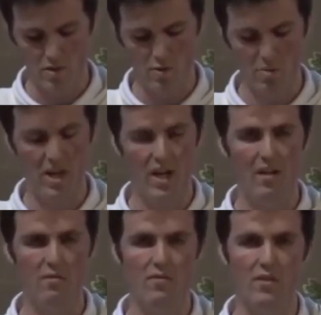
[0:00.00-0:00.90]
will be a
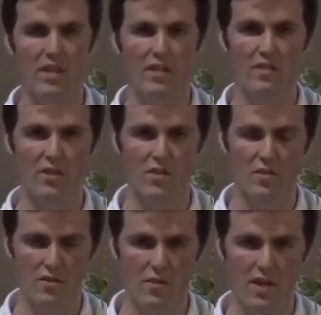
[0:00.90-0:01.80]
love that is
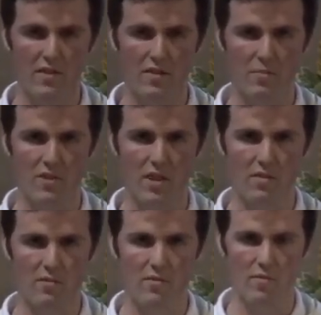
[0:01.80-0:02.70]
Jesus Christ
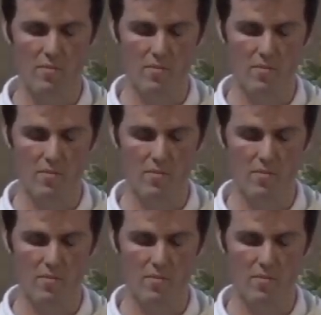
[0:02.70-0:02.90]
himself.